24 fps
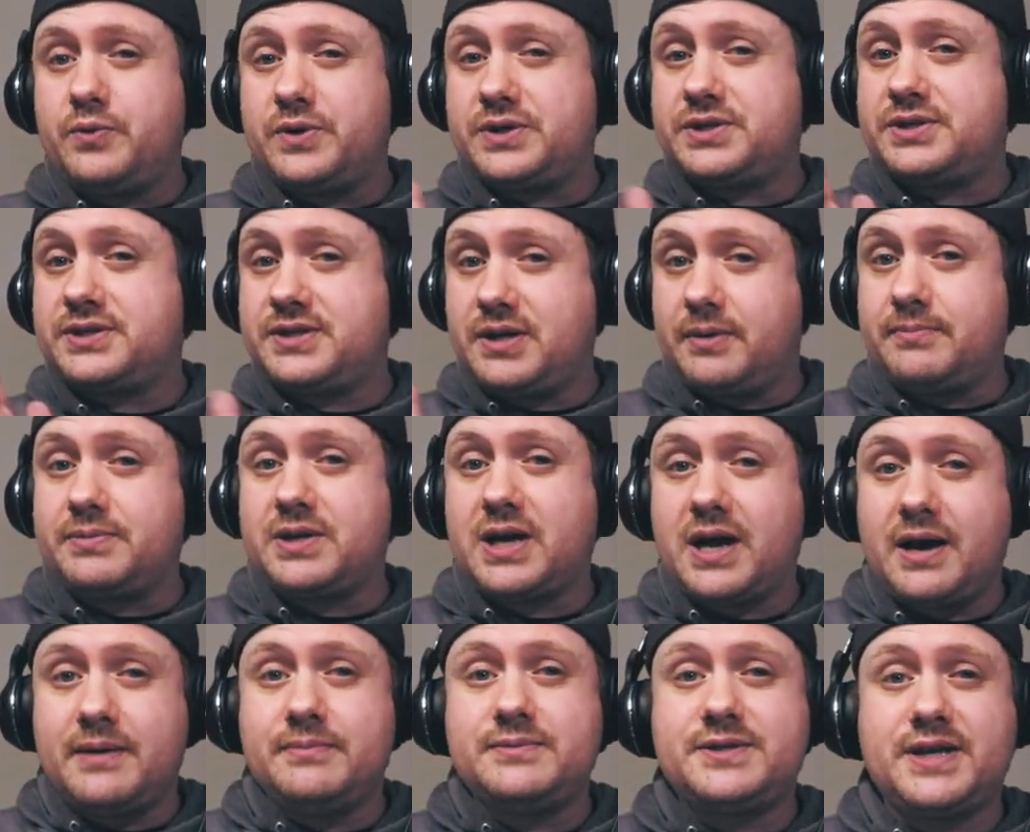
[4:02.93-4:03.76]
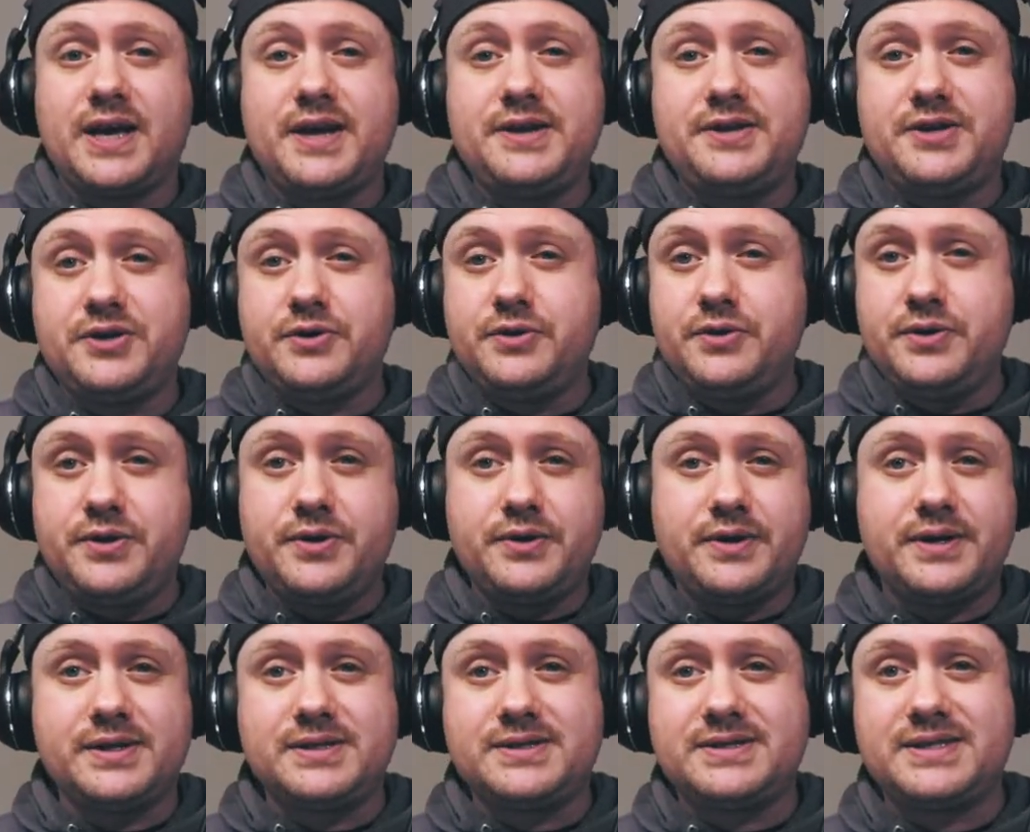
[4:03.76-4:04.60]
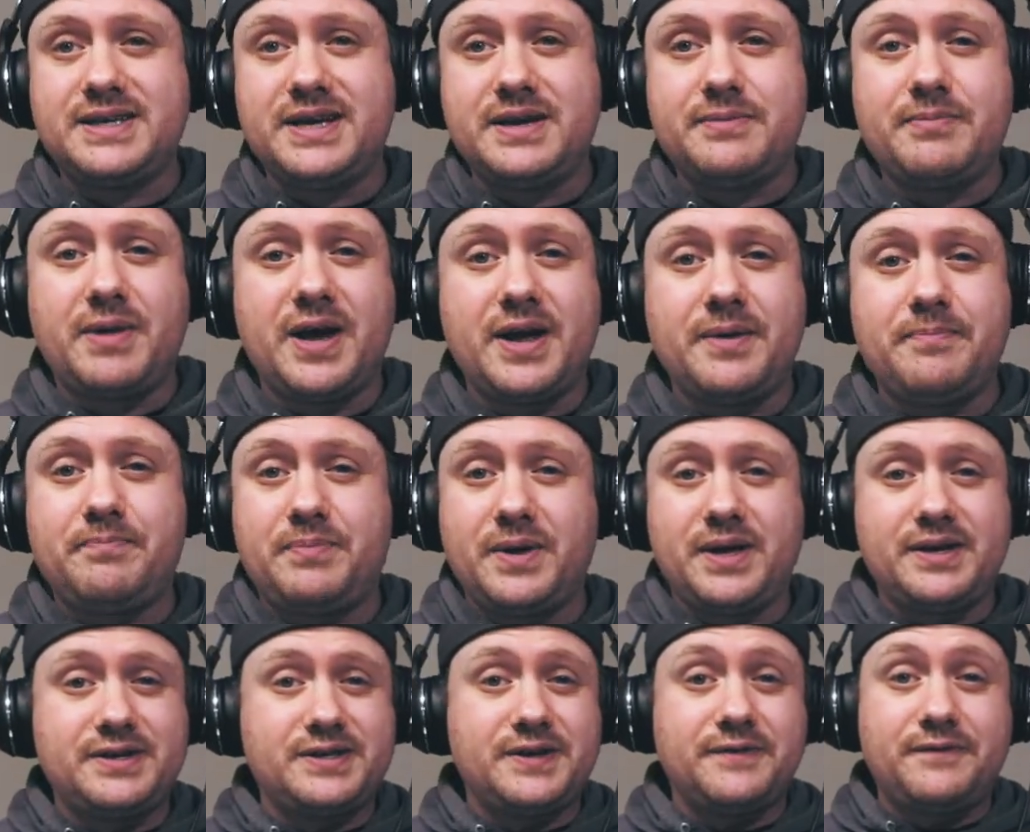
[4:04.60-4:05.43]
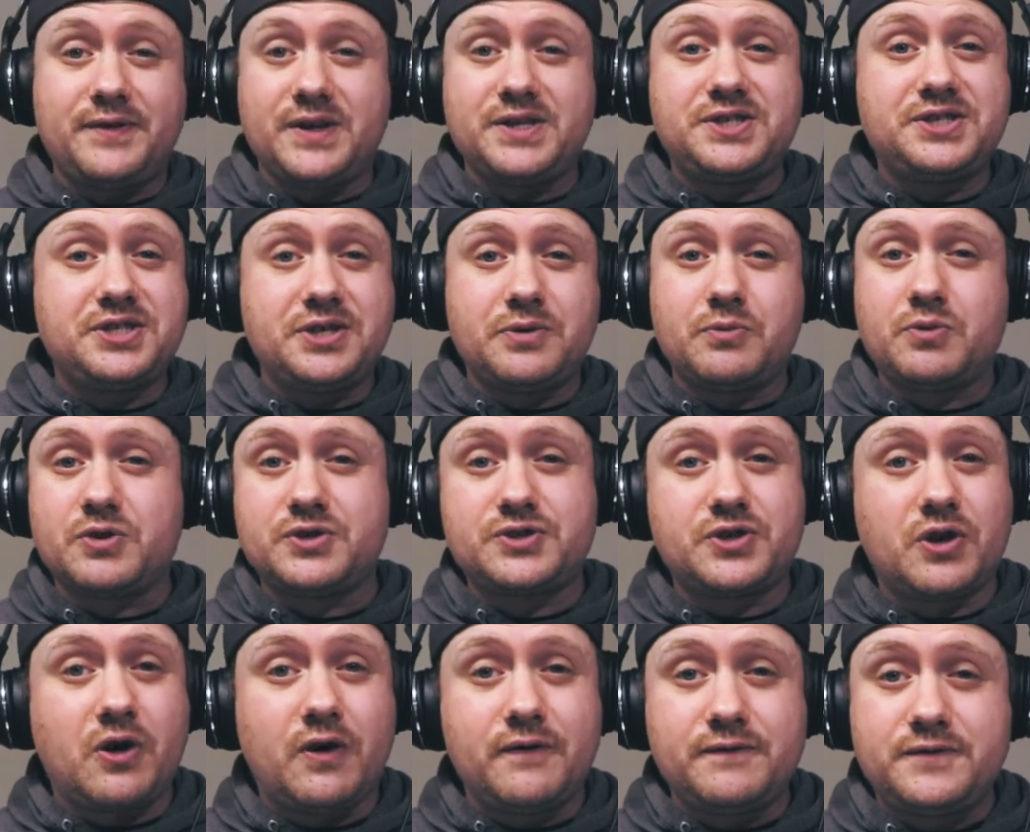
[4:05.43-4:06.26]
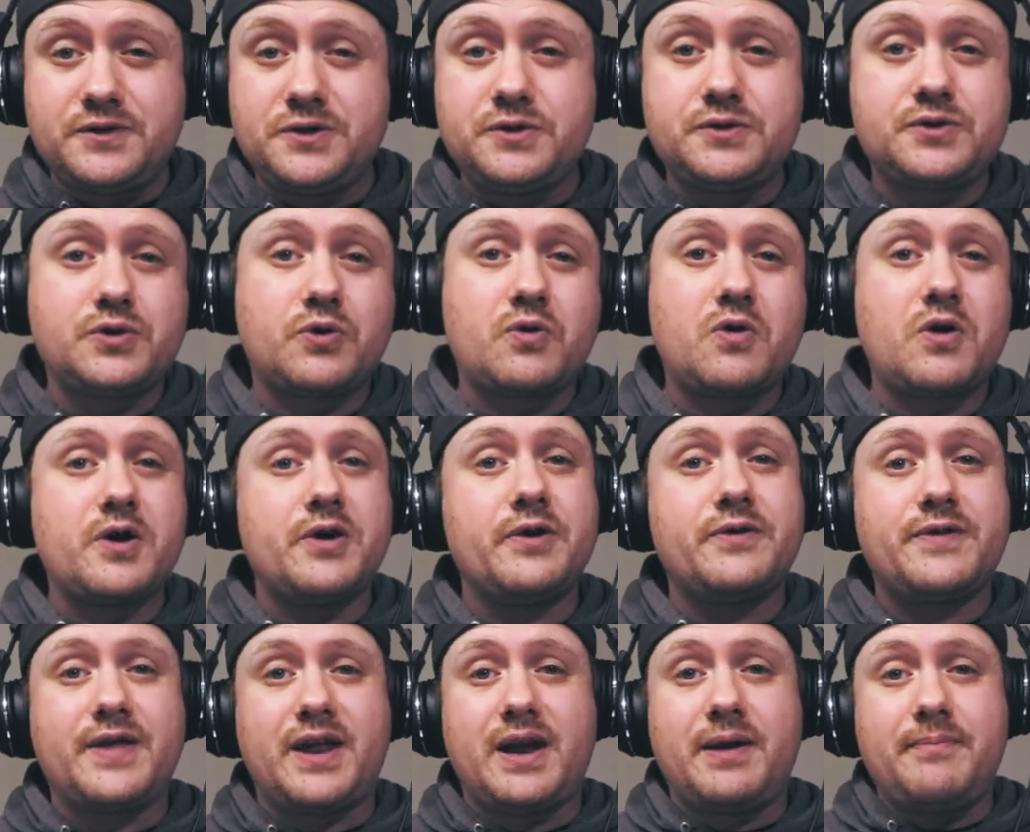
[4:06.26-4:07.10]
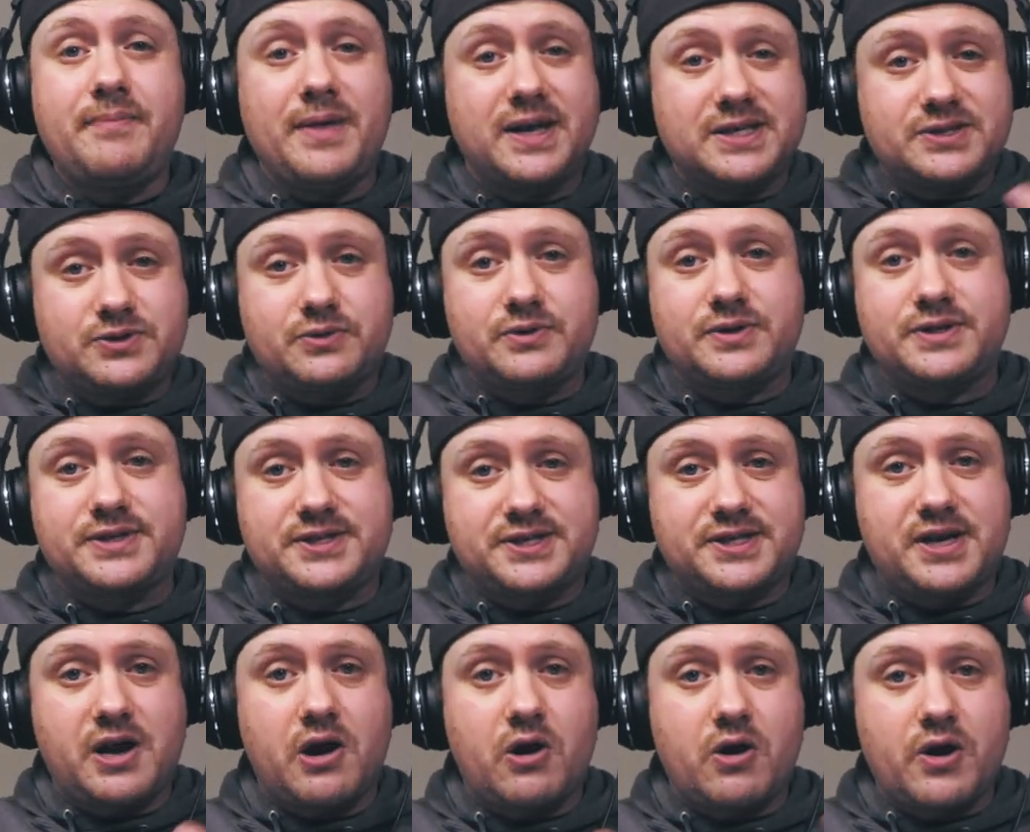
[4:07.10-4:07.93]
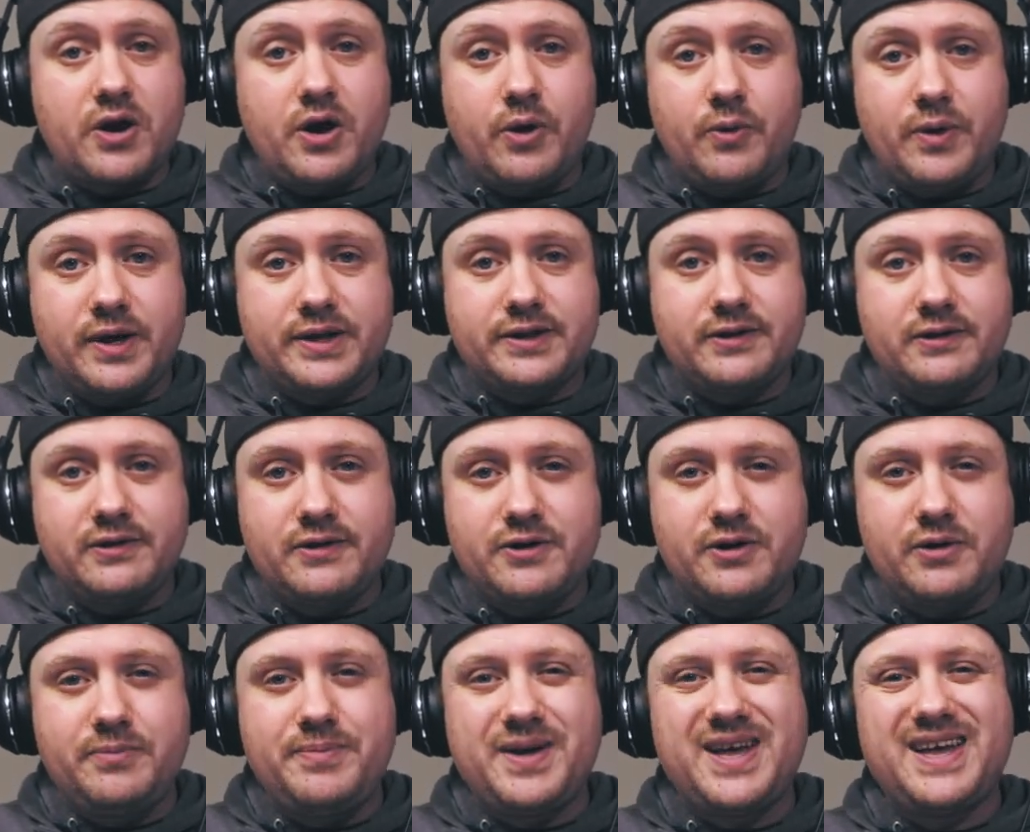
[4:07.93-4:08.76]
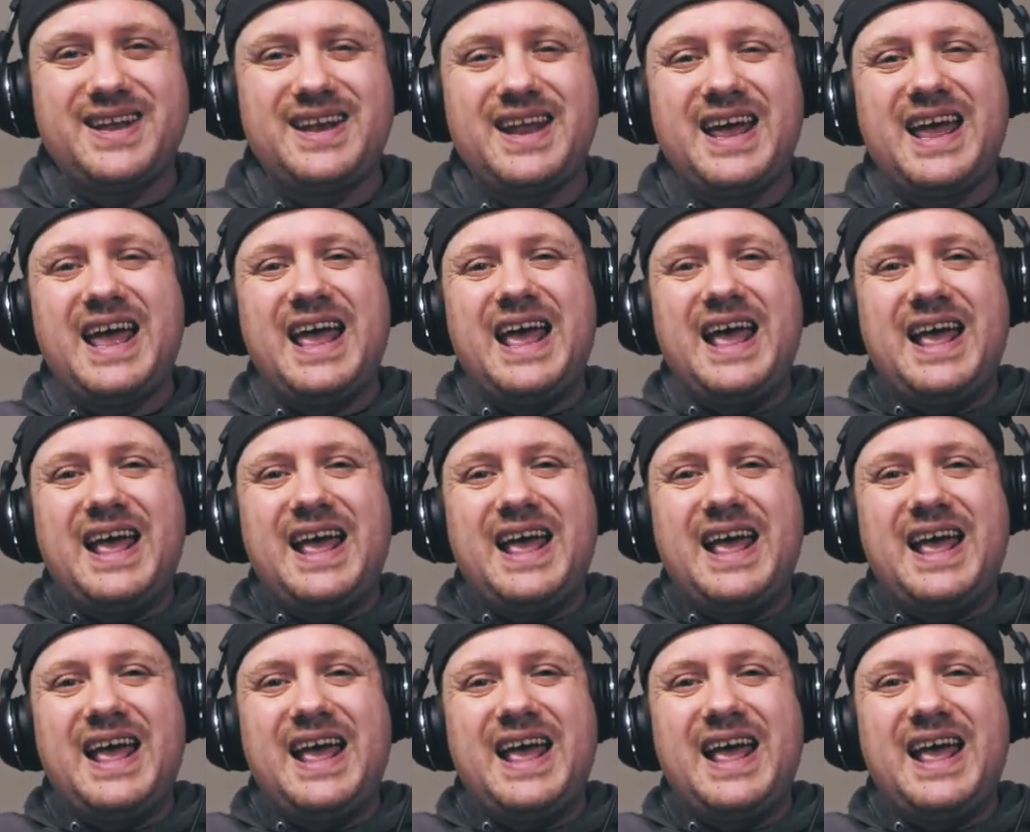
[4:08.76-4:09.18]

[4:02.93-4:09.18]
which sometimes I do, you can see in my big DaVinci Resolve tutorial that I messed with the stereo width a little bit.